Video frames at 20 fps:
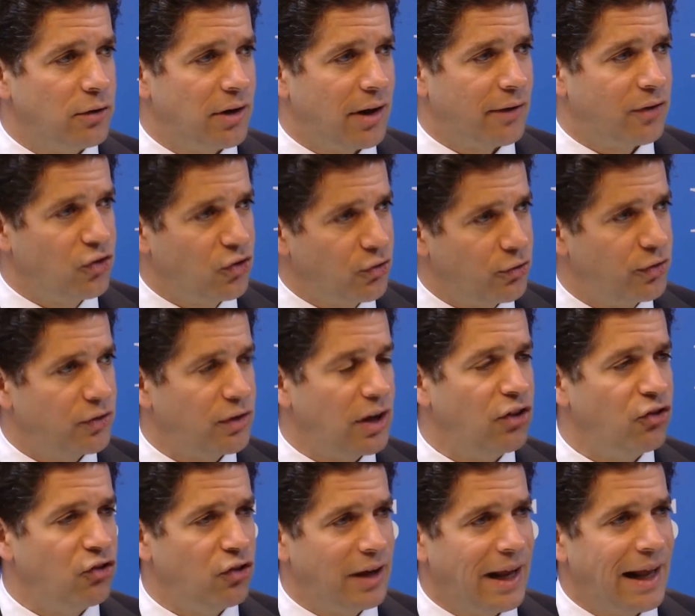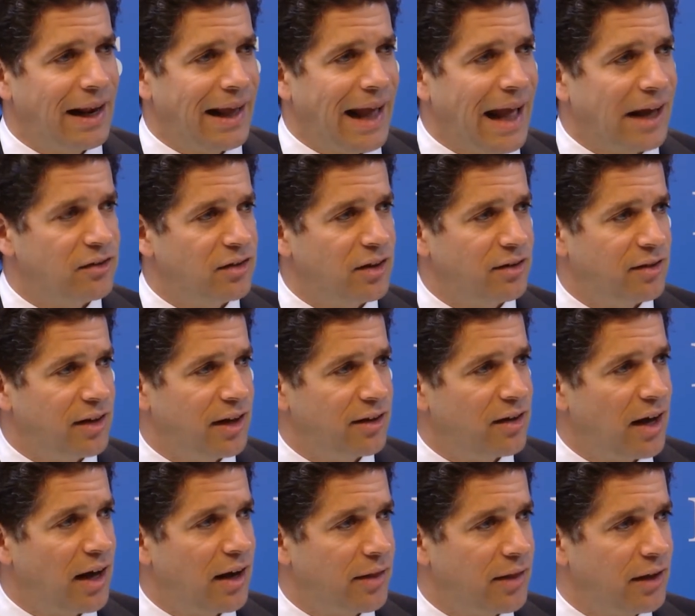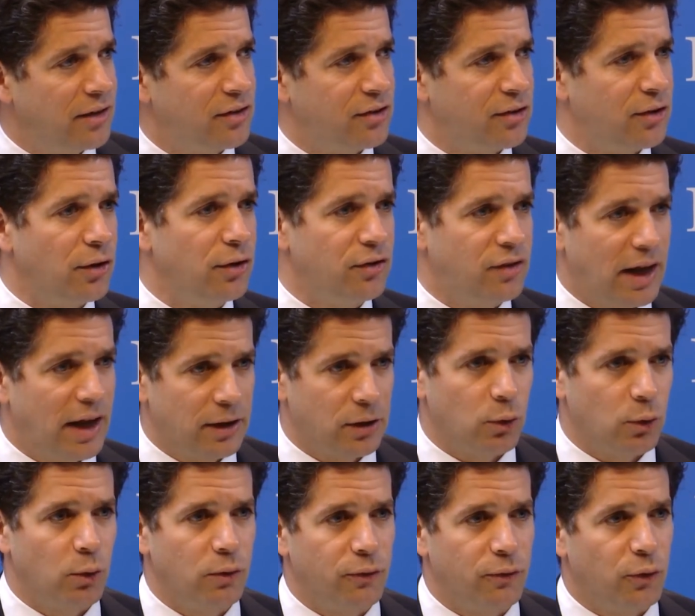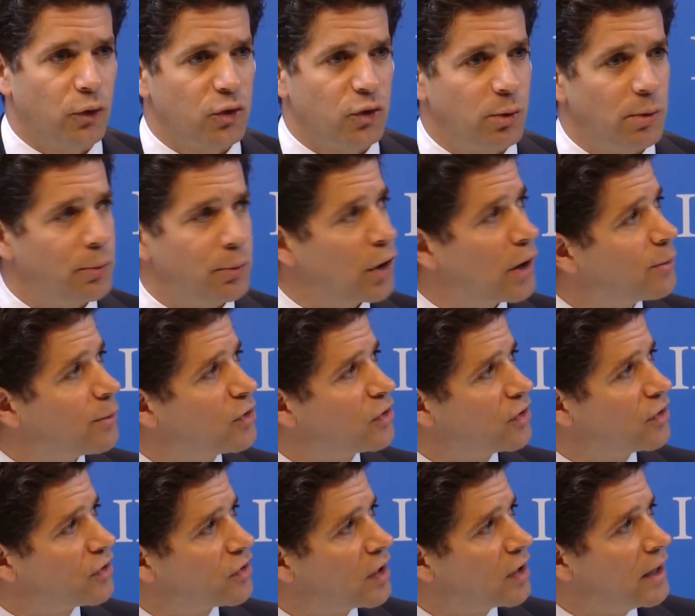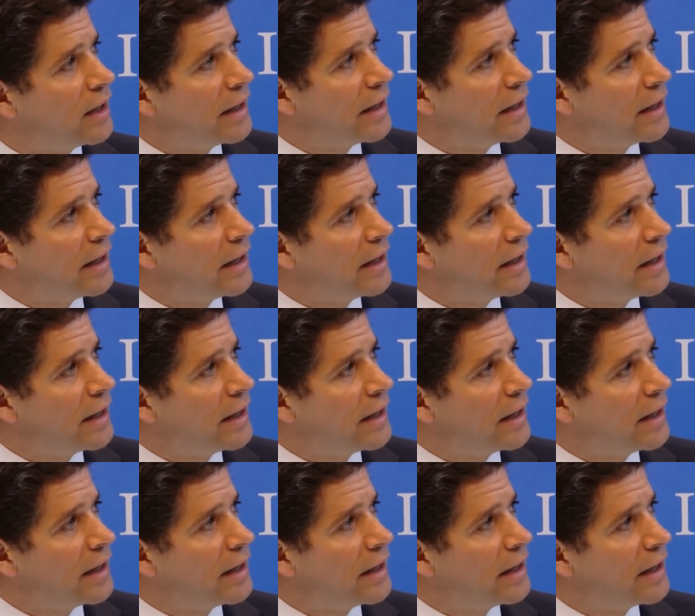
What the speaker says: in another jurisdiction. Getting access to that data then slows down law enforcement purposes.